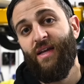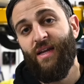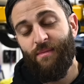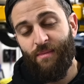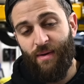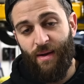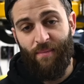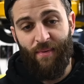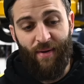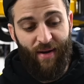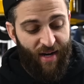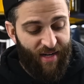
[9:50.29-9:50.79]
in
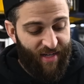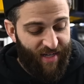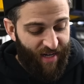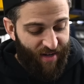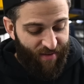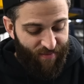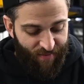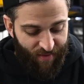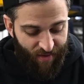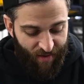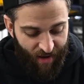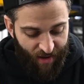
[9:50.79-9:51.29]
my opinion.
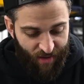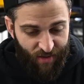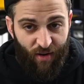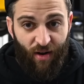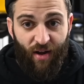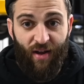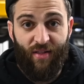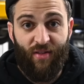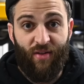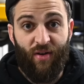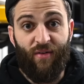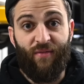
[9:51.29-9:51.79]
I thought
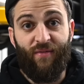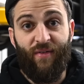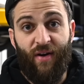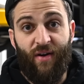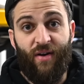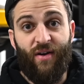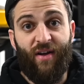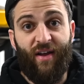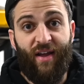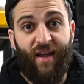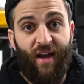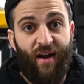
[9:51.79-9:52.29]
I took very
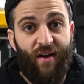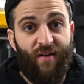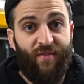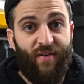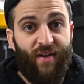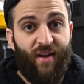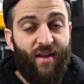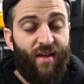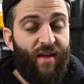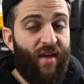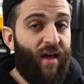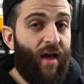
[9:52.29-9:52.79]
good care of
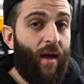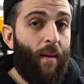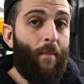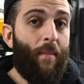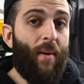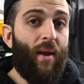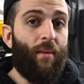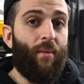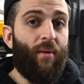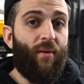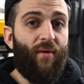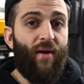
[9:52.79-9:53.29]
it.
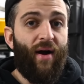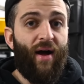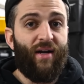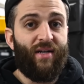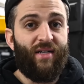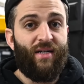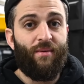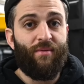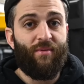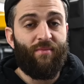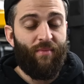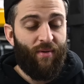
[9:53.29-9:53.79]
Minimal rock
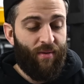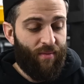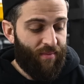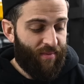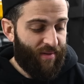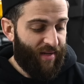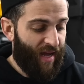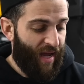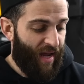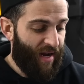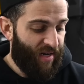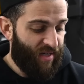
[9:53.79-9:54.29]
chips, minimal
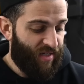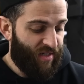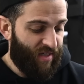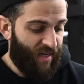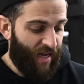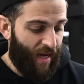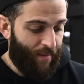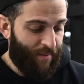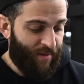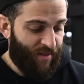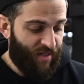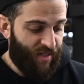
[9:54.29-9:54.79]

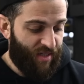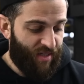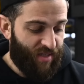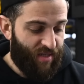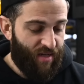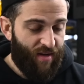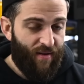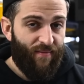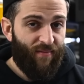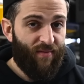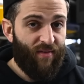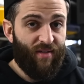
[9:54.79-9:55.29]
damages.
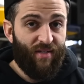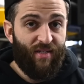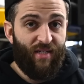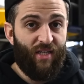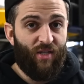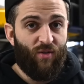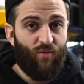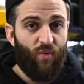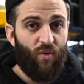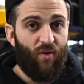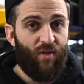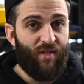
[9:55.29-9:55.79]

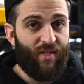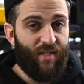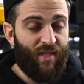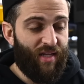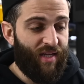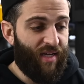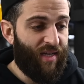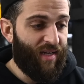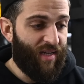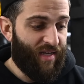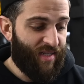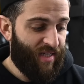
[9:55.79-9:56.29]
seats were always
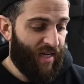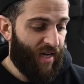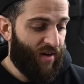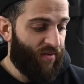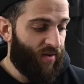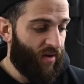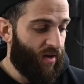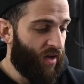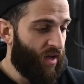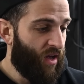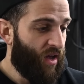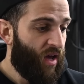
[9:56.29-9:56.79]
clean,
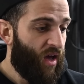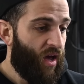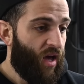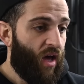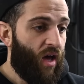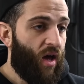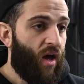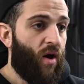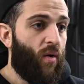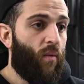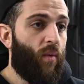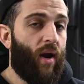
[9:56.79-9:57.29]
etc.
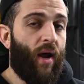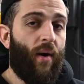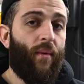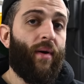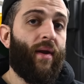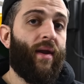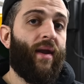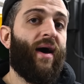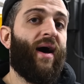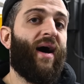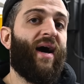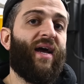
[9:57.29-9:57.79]
When I
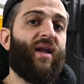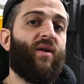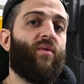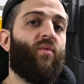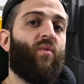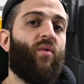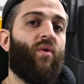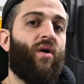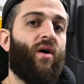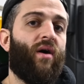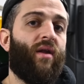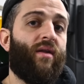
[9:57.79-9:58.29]
went
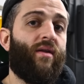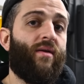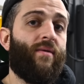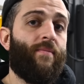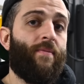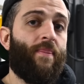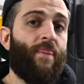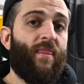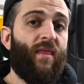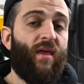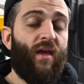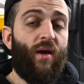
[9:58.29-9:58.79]
9-1,
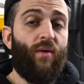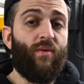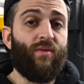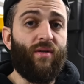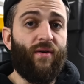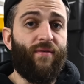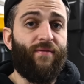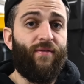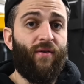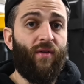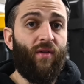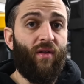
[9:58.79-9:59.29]
it was a
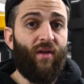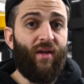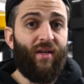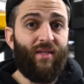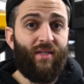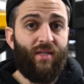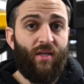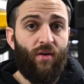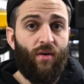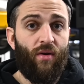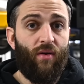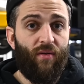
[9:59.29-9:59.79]
full
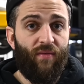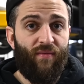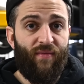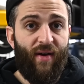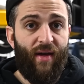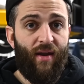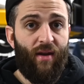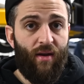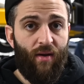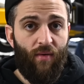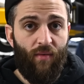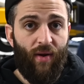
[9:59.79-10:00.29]
interior
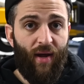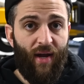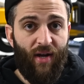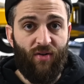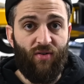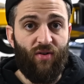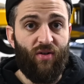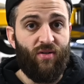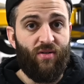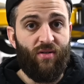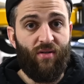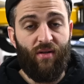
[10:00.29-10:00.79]
vent, no
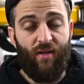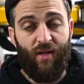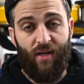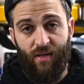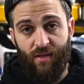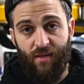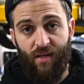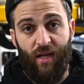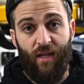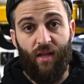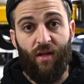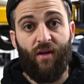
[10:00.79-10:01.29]
nitrous. So
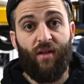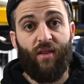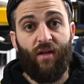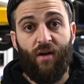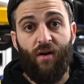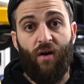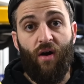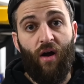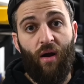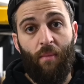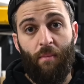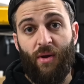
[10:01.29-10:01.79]
they look at the
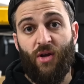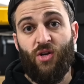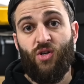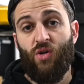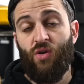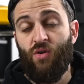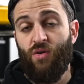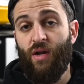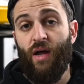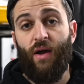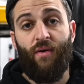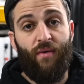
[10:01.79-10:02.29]
car, make sure
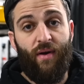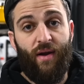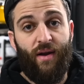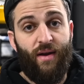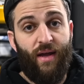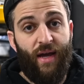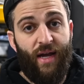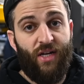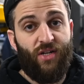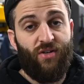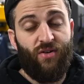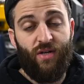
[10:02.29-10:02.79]
you're not running
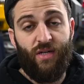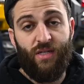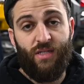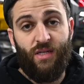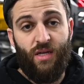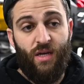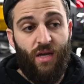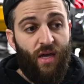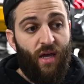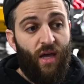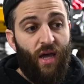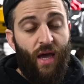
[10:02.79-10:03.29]
nitrous,
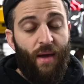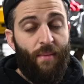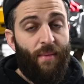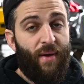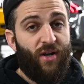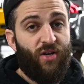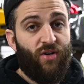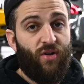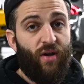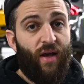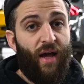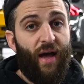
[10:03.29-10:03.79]
and make
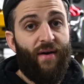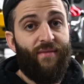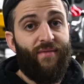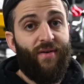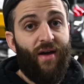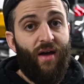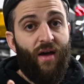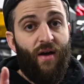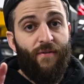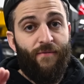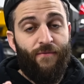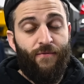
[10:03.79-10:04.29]
sure you have
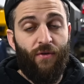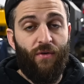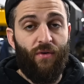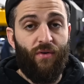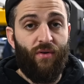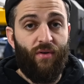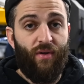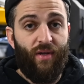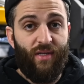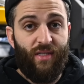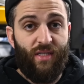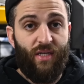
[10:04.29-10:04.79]

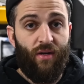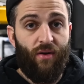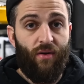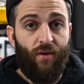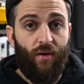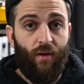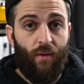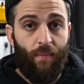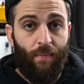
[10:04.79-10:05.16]
full interior